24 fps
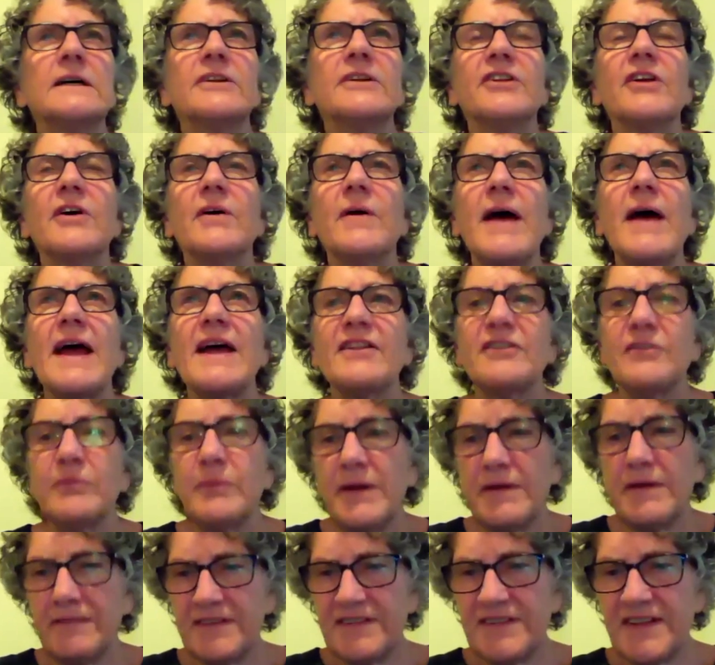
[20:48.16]
So as
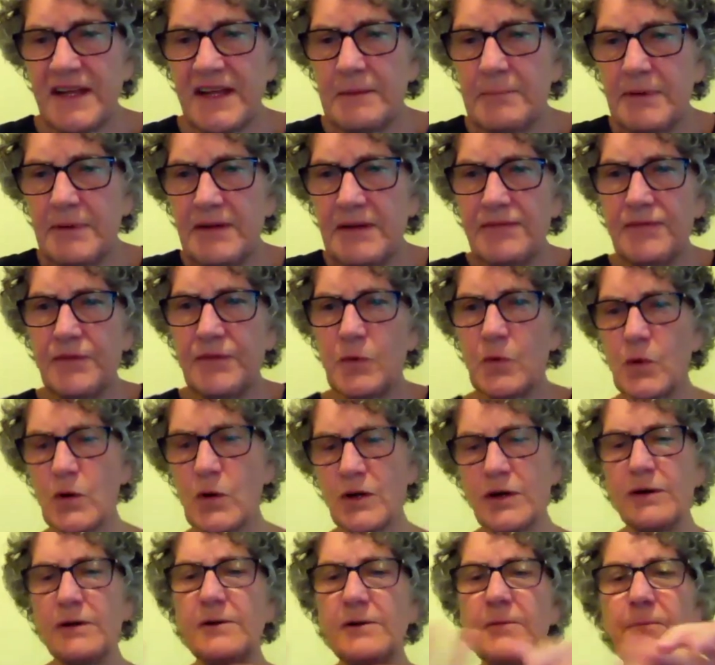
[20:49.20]
we've said
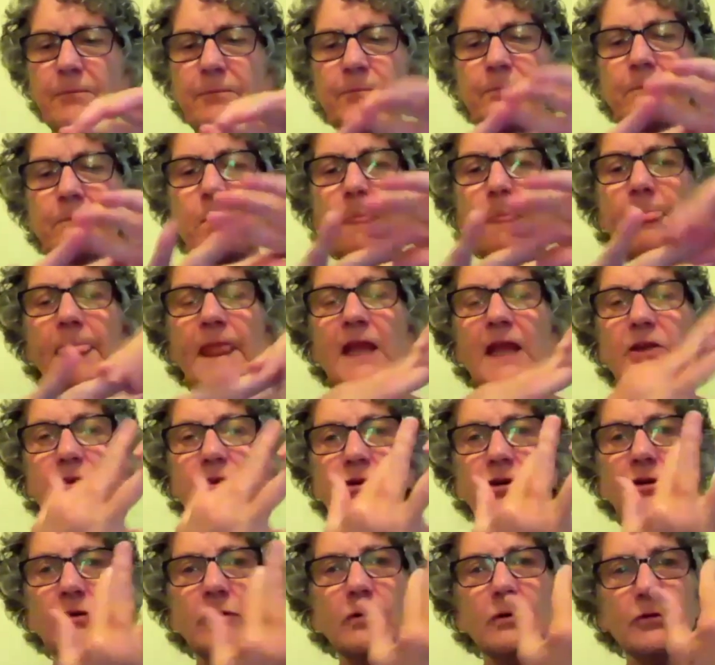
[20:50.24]
before,
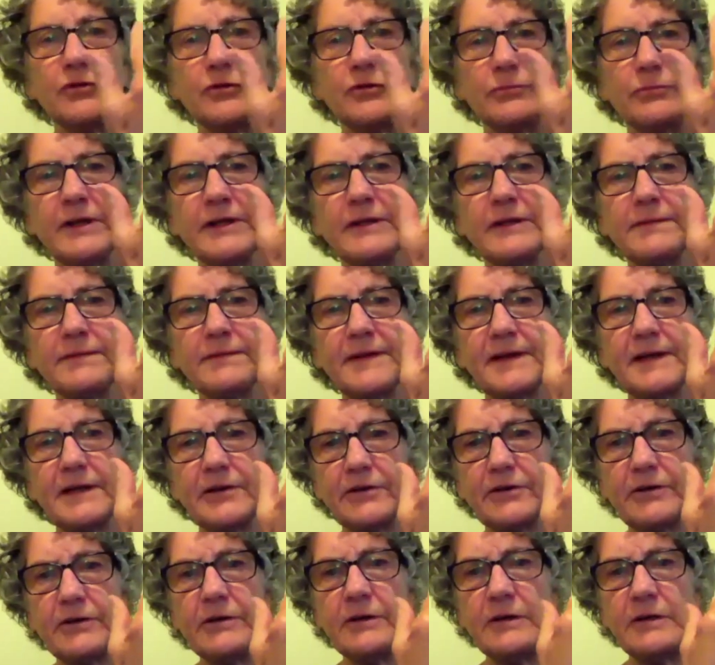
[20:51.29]
you can hold your ring
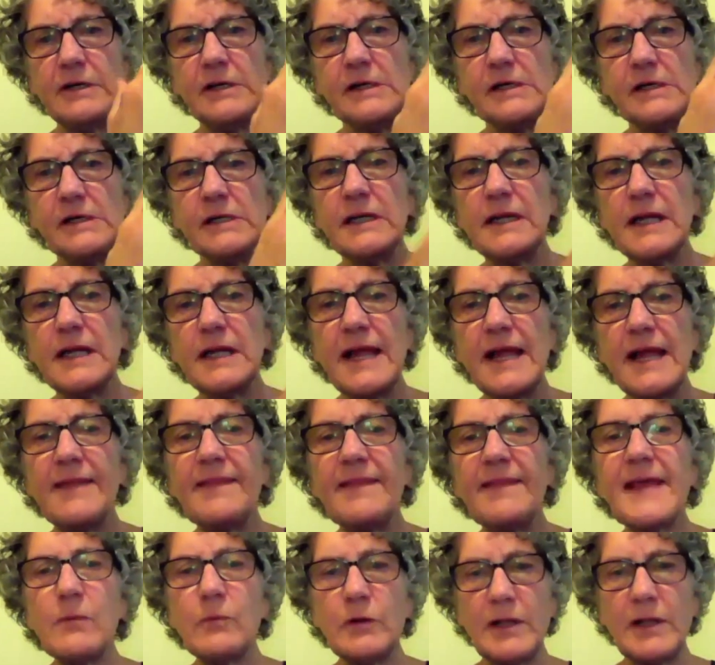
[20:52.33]
finger
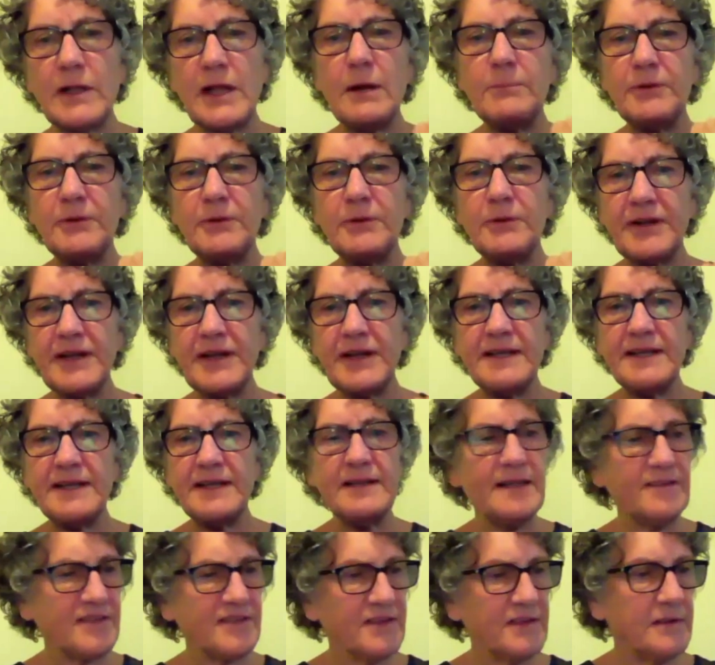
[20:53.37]
and that will help your
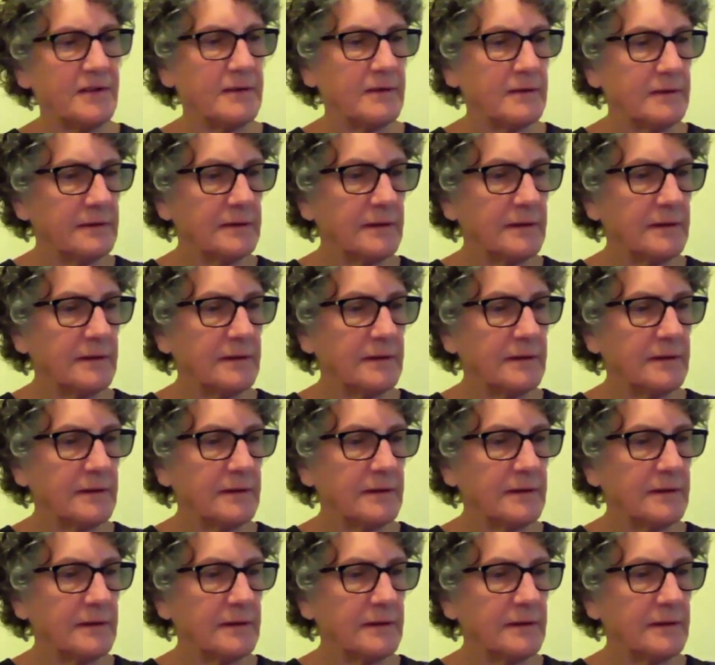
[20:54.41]
kidneys.